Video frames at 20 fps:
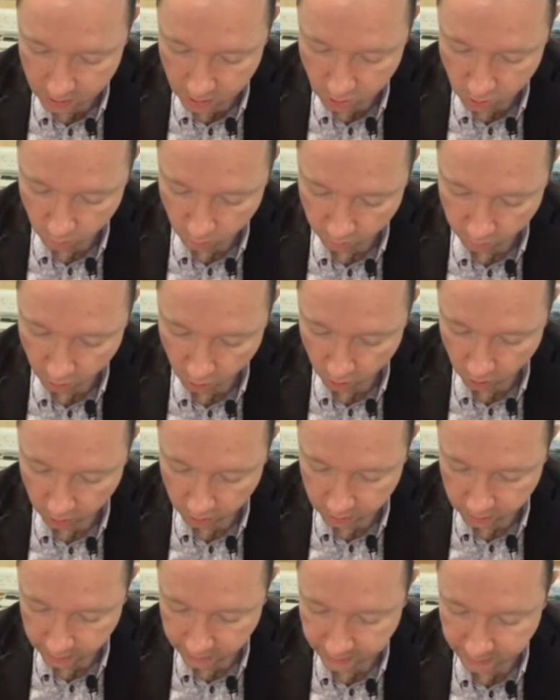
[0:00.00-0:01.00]
So we've got our
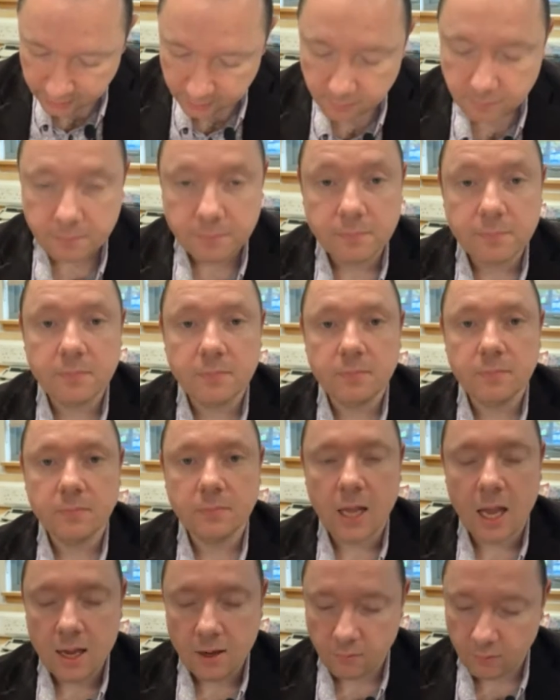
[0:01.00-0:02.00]
gradient.
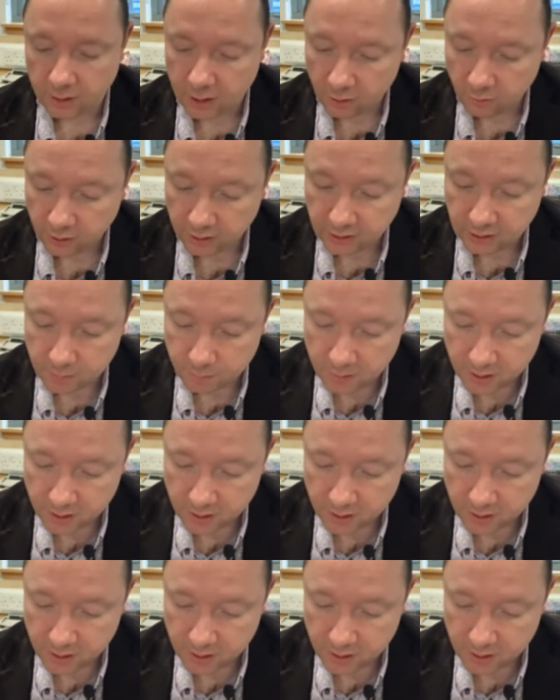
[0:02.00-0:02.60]
We now need the